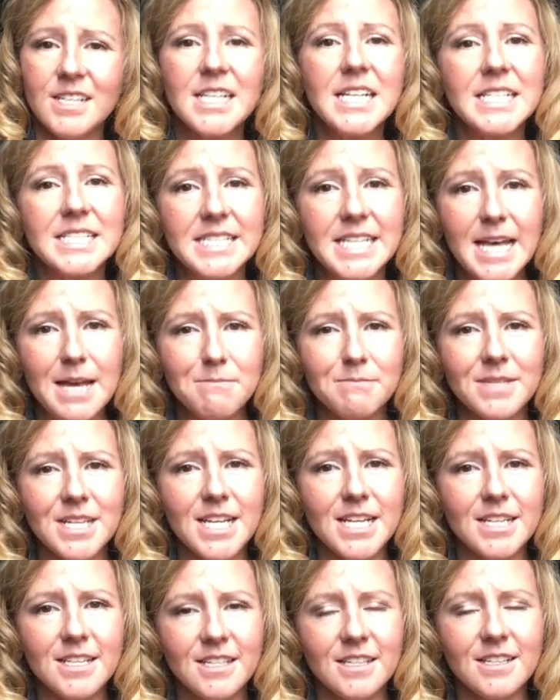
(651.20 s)

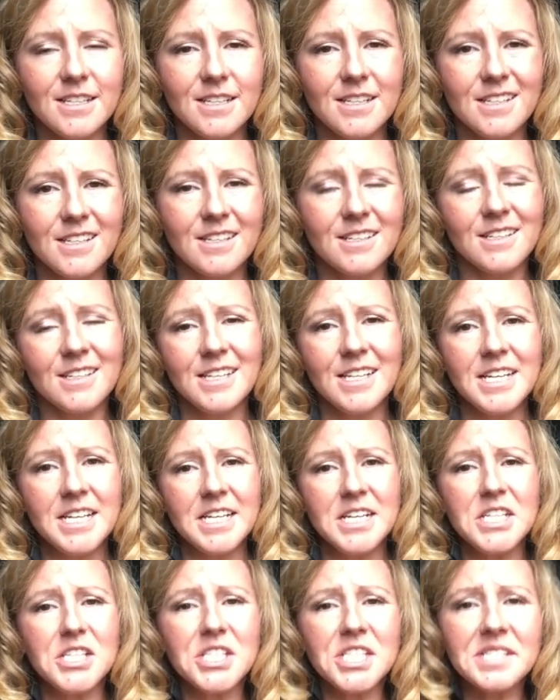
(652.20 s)
attempting
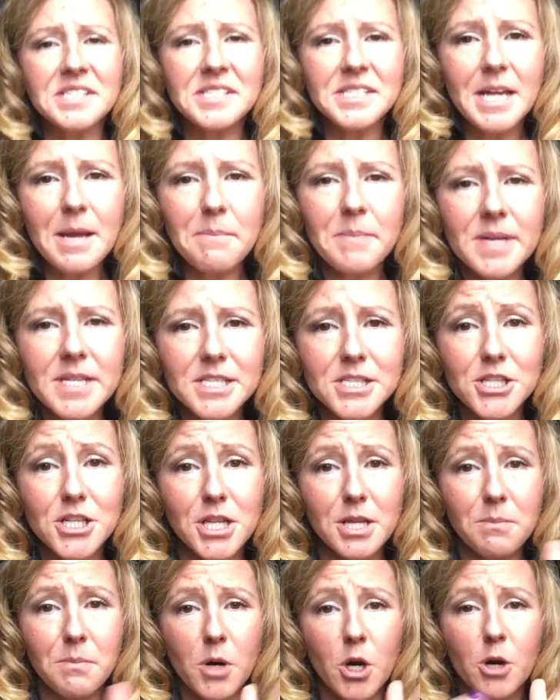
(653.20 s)
to step into
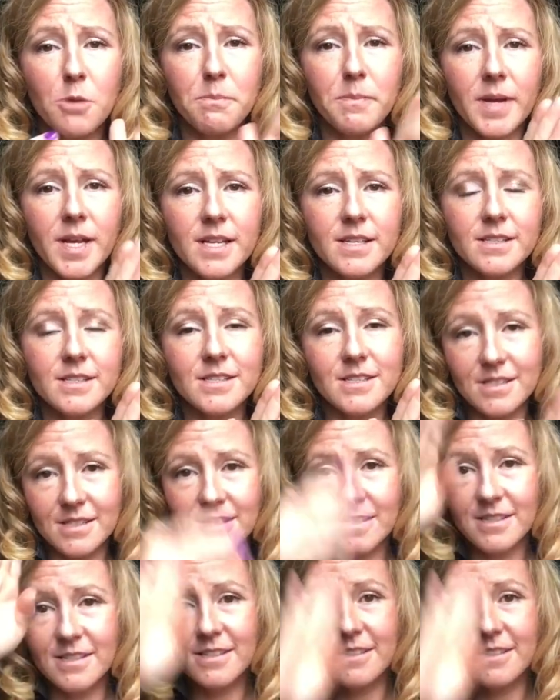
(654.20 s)
the purpose,